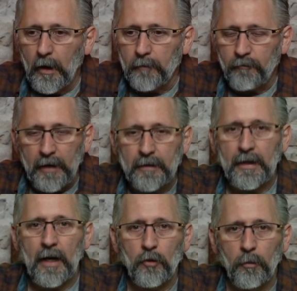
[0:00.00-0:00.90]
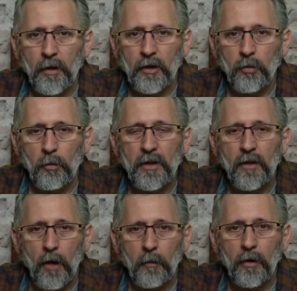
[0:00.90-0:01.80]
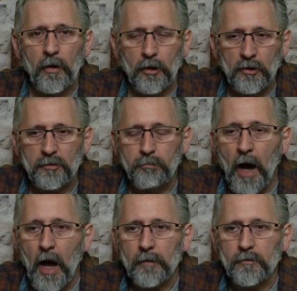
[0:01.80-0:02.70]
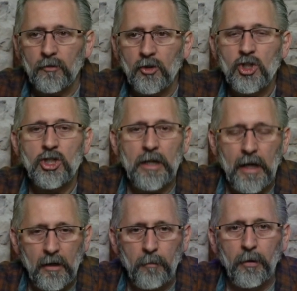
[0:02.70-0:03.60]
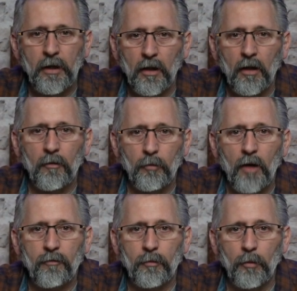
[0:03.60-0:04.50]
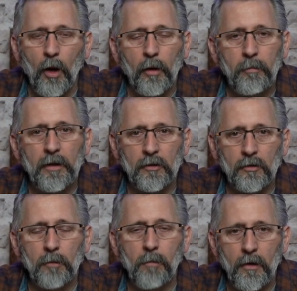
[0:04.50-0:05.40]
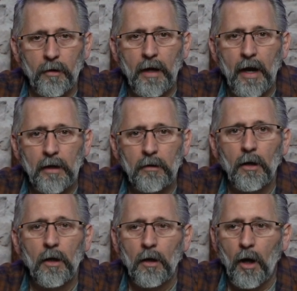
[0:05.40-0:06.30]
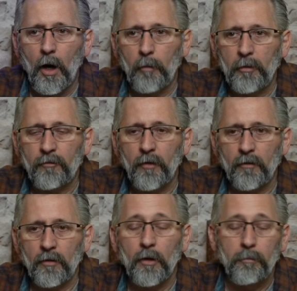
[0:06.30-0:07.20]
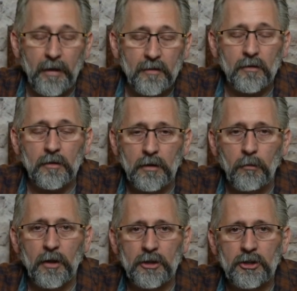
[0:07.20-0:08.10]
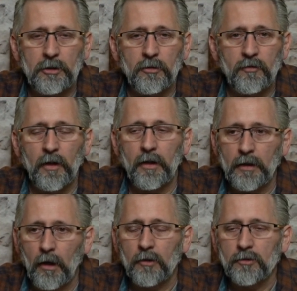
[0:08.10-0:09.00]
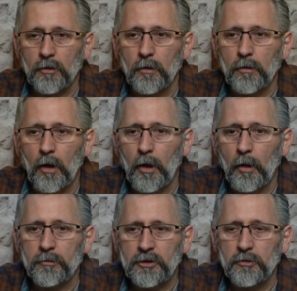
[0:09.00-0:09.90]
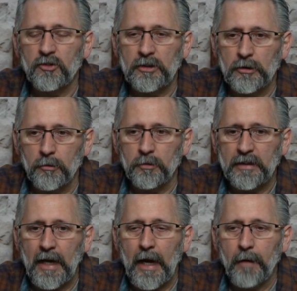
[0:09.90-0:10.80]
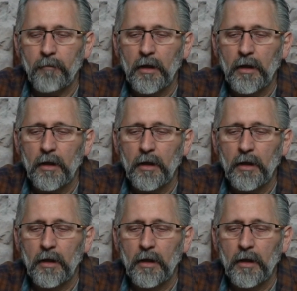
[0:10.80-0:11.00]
finally got to a place where we thought we were in a good spot. And she had a pretty rough run because her mother died in front of her basically when she was very young, so she was dealing with that.